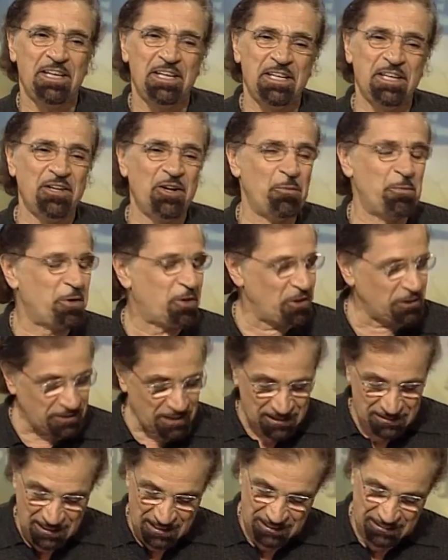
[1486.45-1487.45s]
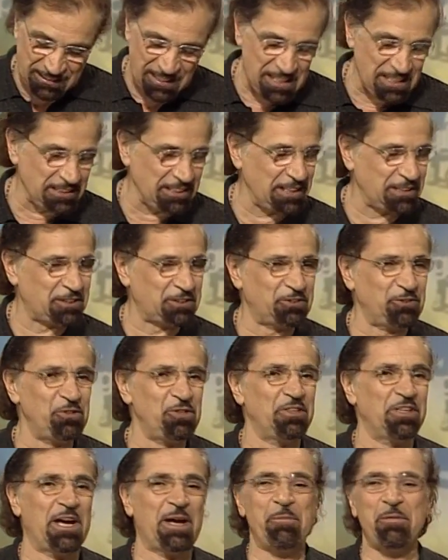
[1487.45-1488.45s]
you know, because as I say in that
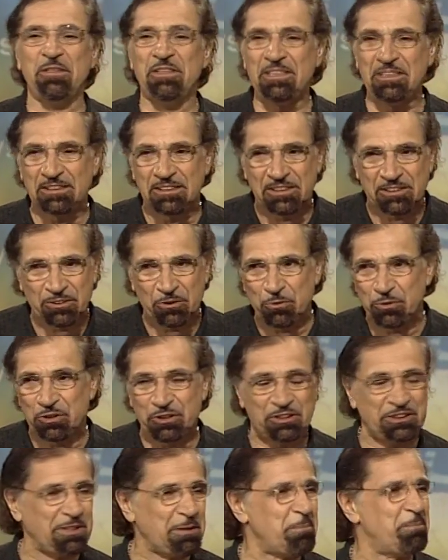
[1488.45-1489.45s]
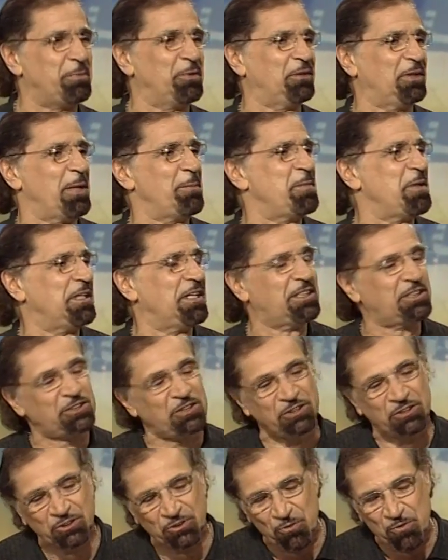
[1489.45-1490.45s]
song, I mean, this is so simple. I mean, it's
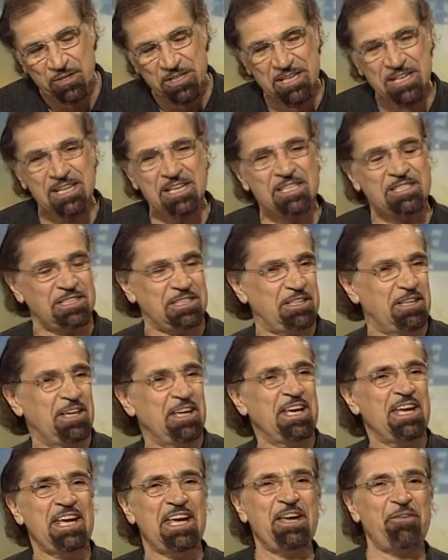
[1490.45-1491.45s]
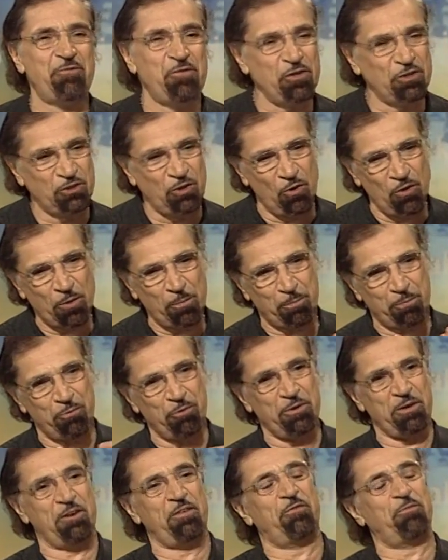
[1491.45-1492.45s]
just so easy. If you don't
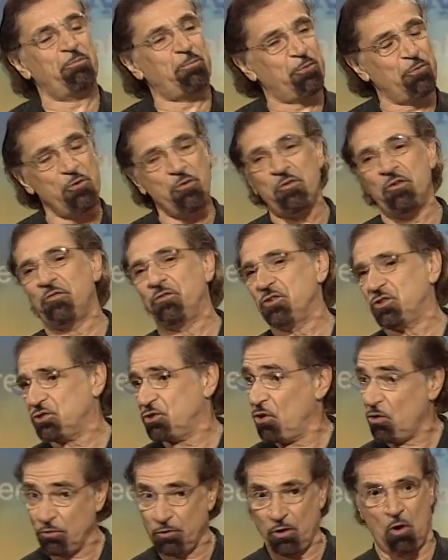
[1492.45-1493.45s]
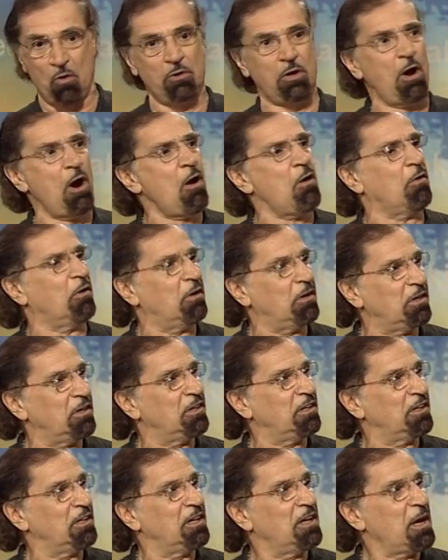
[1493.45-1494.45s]
approve of the show, don't go.
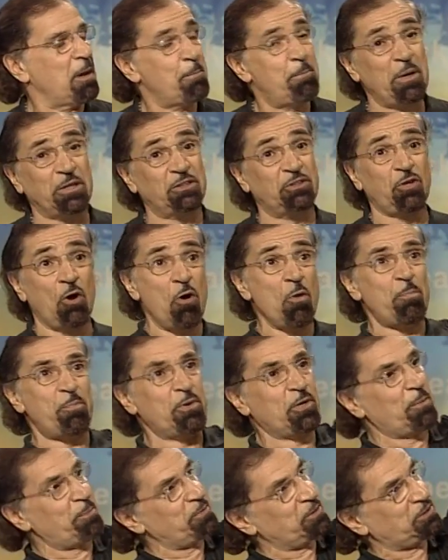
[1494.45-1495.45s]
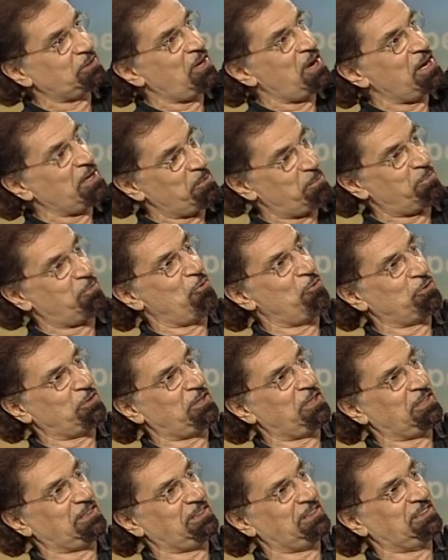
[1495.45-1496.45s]
Right. But don't put up a sign and
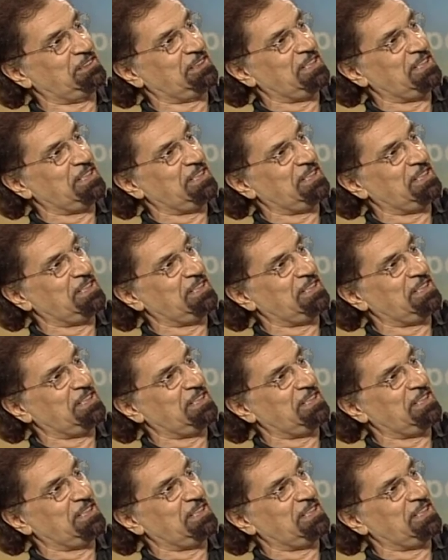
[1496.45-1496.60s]
protest and